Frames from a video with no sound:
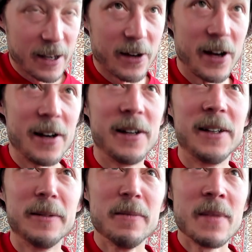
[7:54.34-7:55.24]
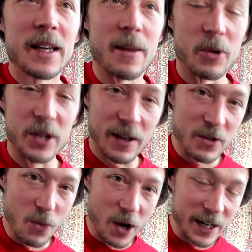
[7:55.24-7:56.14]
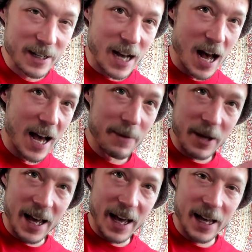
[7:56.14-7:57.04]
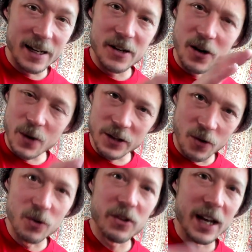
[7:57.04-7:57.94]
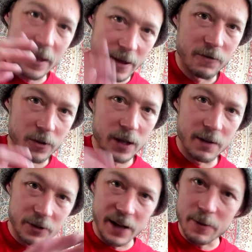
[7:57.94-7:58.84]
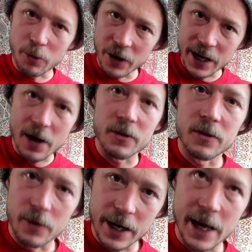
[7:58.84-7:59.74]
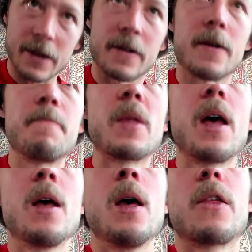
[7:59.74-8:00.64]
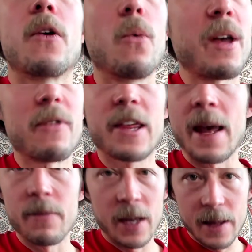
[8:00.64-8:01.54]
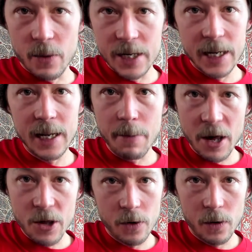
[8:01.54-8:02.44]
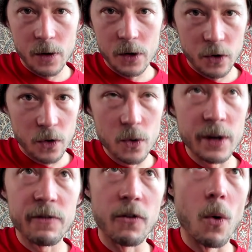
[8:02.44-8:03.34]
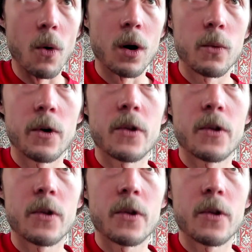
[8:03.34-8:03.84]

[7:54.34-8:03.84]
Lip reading: because I'm only giving you one at a time, and you're going to want the whole thing. It's helpful to have it printed out right next to you. So we have the same thing that we did in measure 2 and 4, where it's